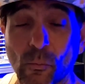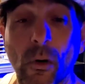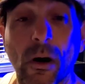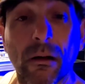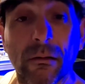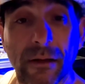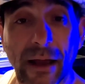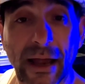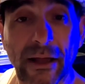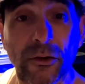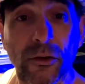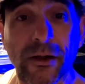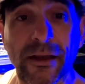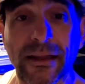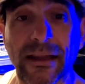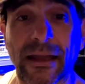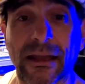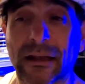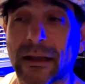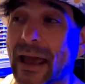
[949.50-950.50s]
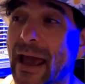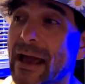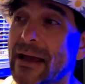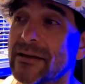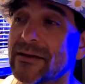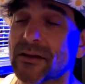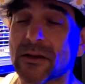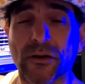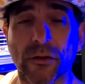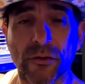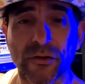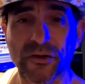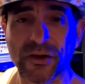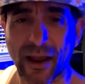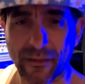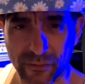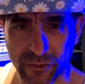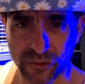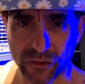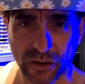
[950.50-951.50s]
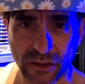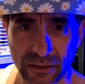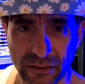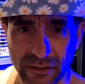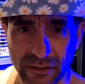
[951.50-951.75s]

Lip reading: well, I look at it as another scavenger